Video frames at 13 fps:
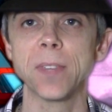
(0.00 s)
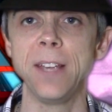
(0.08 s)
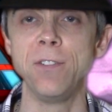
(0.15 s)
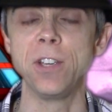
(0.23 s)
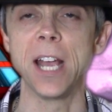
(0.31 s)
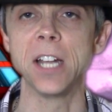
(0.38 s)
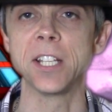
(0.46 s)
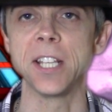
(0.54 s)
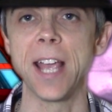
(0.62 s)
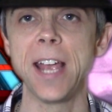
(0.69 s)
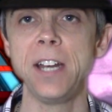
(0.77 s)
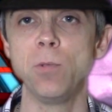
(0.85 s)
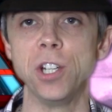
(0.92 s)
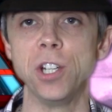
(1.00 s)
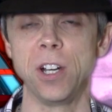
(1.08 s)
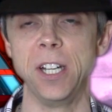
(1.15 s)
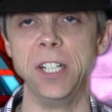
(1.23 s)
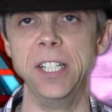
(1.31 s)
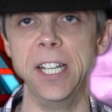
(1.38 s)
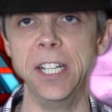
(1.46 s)
If you get to the end,
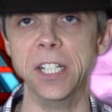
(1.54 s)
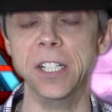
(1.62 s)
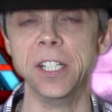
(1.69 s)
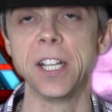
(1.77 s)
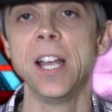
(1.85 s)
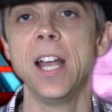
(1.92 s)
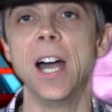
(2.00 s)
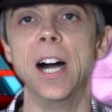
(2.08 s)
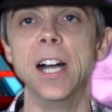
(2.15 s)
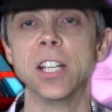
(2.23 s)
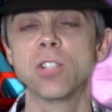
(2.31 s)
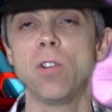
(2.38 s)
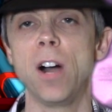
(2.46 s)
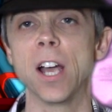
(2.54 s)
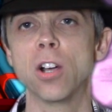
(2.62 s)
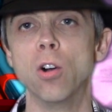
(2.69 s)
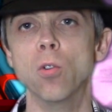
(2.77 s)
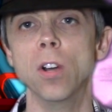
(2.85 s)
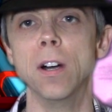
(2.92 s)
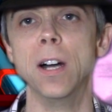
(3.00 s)
I didn't, it's quite cool.